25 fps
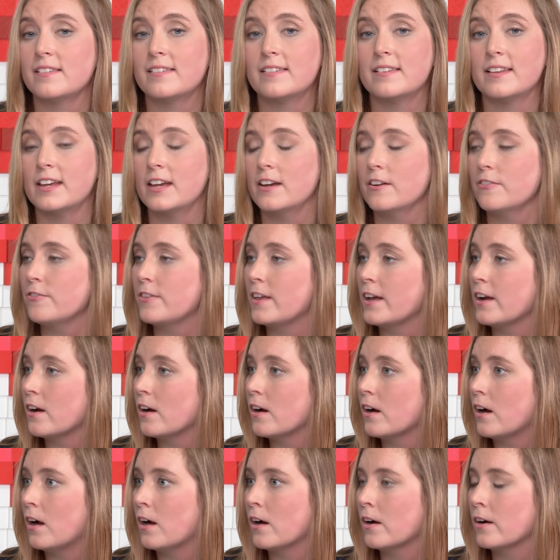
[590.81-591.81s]
see if they
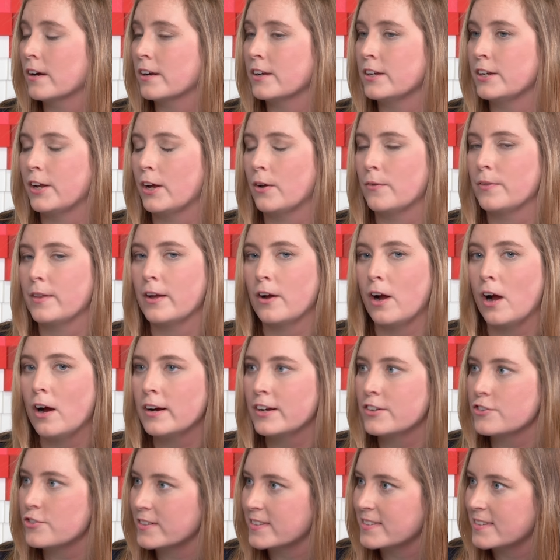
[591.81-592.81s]
are
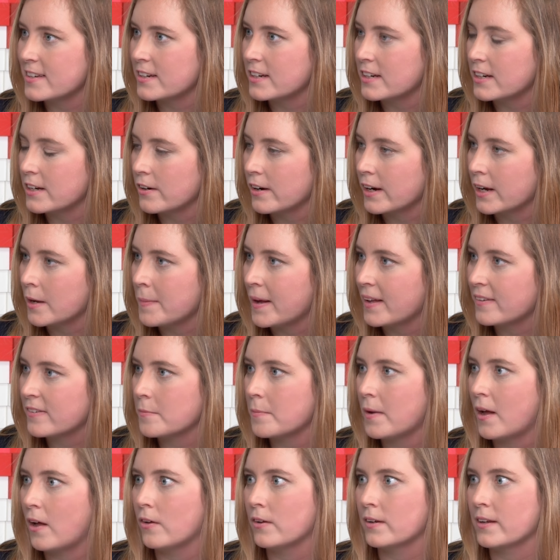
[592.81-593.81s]
interested in hearing about
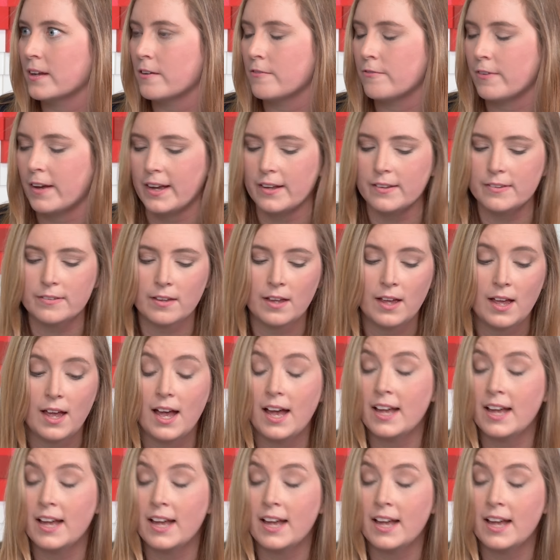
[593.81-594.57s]
some holiday advice.